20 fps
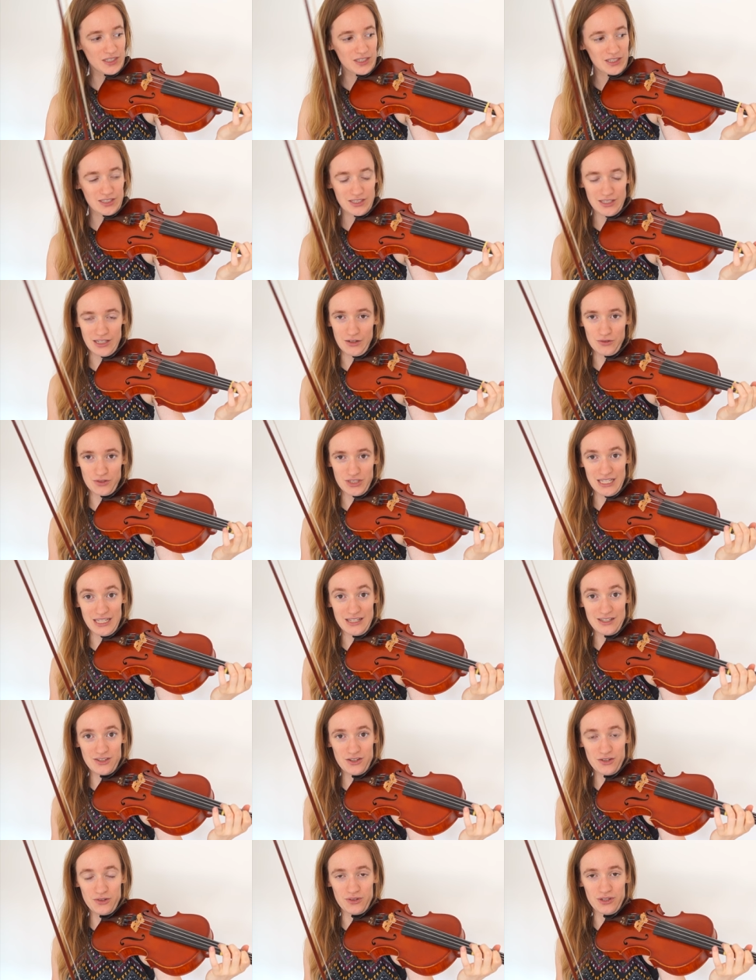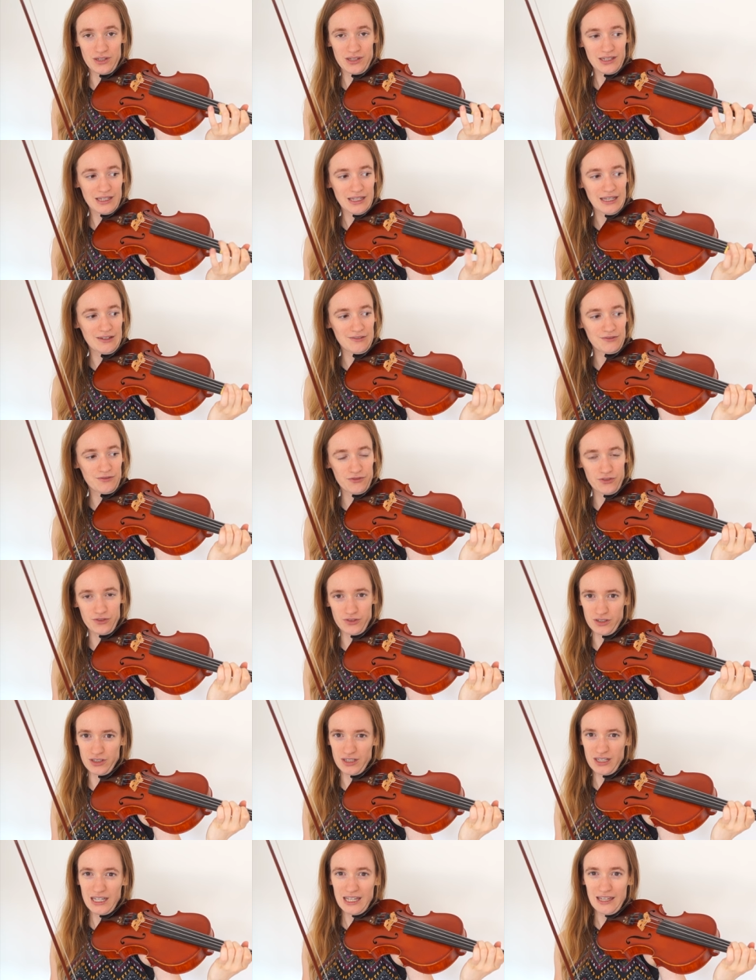sounds in tune. And
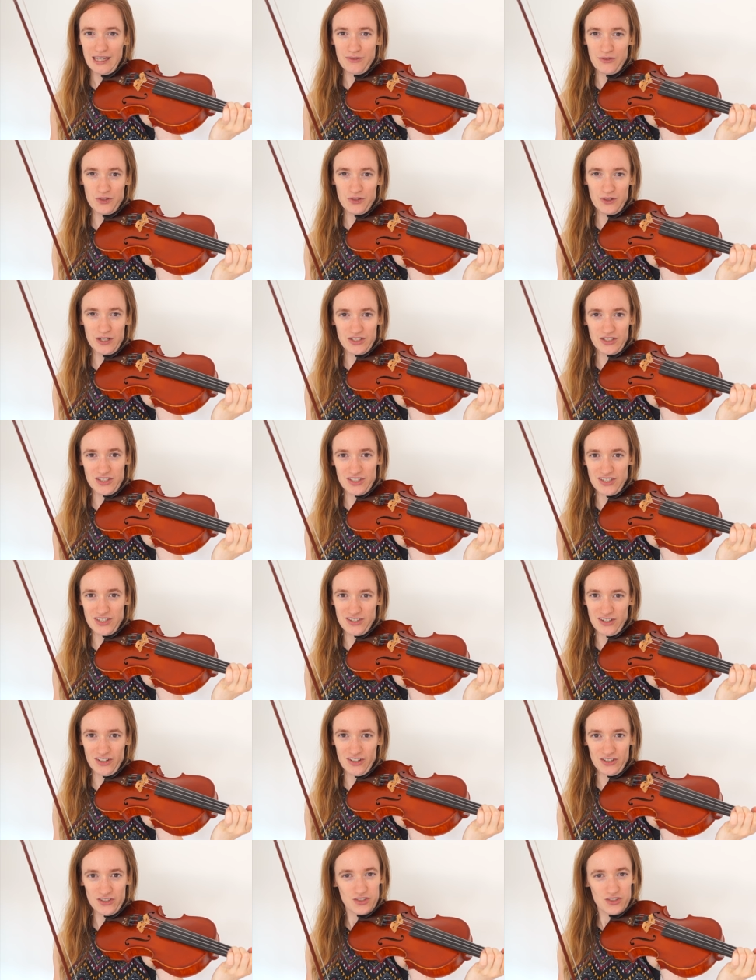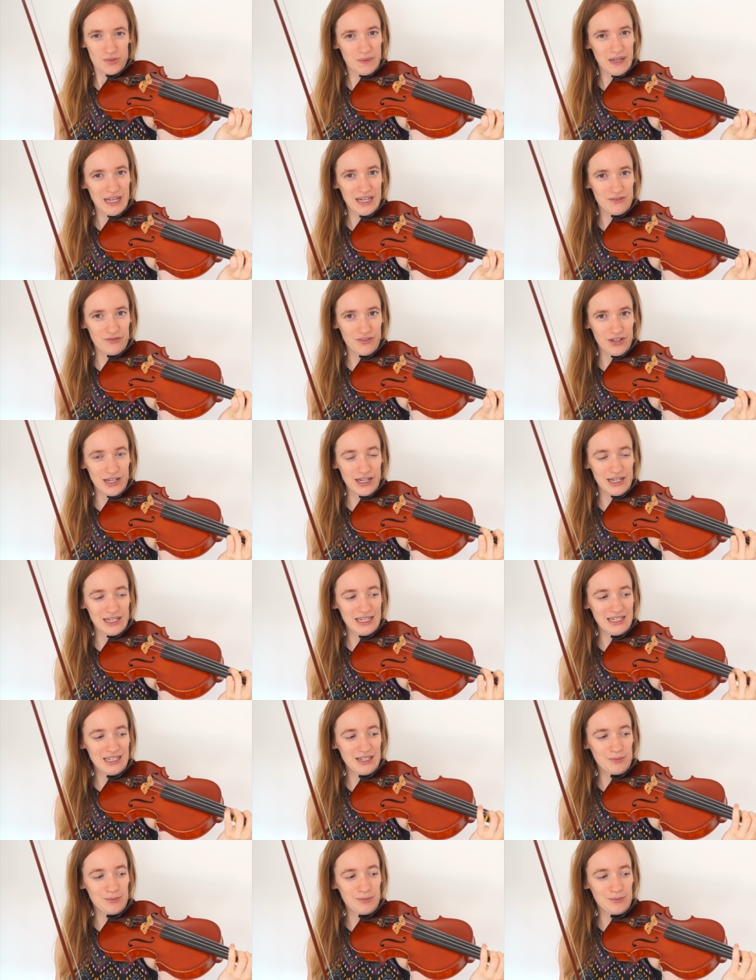for if you are just starting to play the violin,